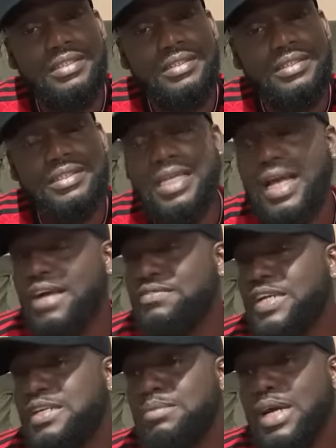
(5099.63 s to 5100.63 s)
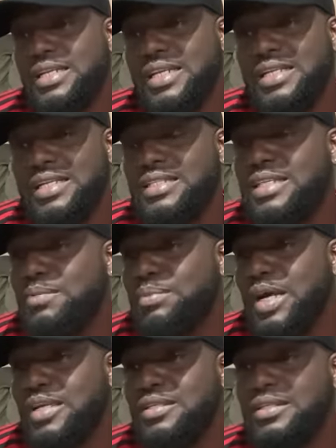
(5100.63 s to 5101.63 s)
She said, half of the man then did
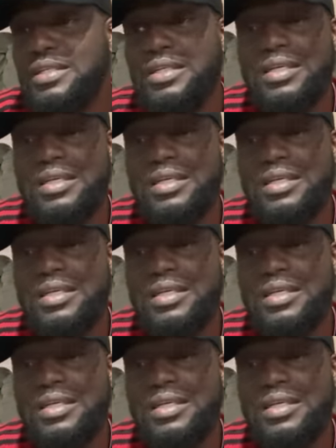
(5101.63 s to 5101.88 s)
depend